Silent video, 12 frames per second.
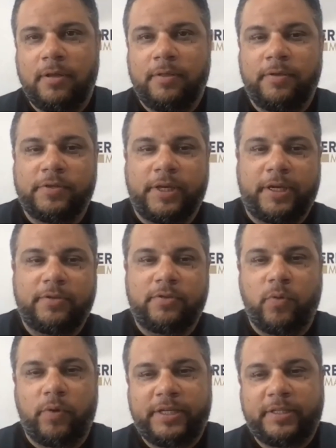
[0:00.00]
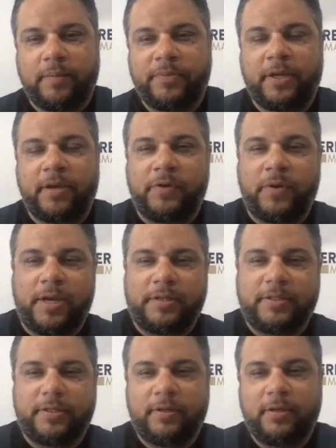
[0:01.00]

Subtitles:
There's like 20 something of you guys.